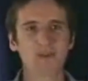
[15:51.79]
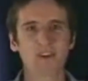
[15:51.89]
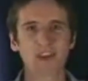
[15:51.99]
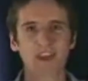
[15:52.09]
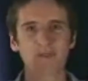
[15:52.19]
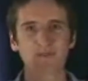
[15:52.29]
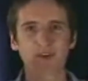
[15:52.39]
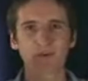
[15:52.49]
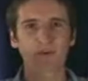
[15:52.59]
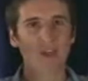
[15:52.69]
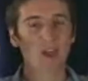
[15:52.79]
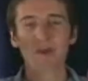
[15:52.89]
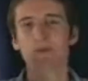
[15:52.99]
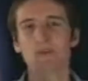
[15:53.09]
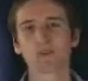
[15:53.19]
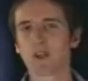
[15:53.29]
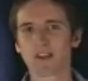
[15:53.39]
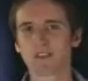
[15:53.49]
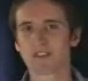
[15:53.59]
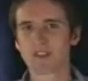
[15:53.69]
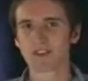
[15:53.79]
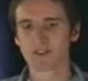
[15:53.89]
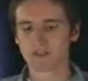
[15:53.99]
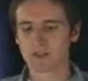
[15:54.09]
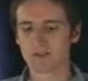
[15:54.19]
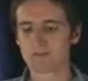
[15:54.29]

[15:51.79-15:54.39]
where it came from, but the rest is history.